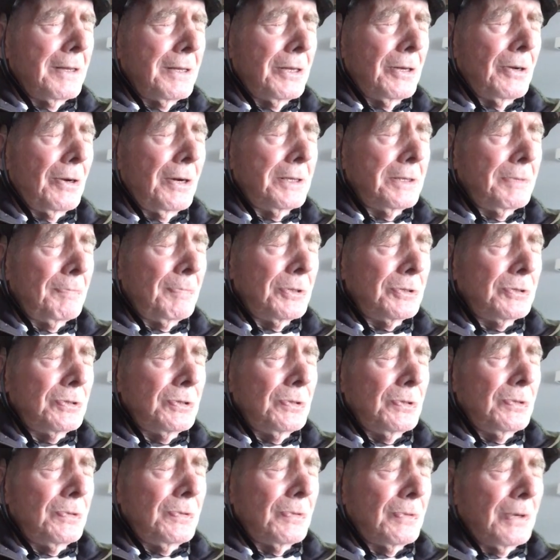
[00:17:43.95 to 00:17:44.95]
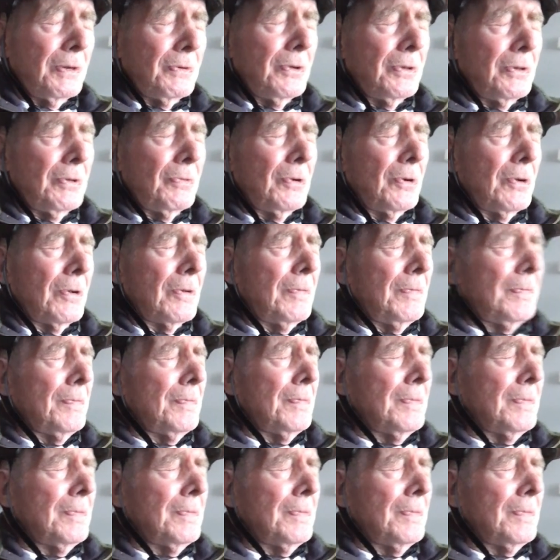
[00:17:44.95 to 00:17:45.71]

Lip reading: the platoon. Remember they were.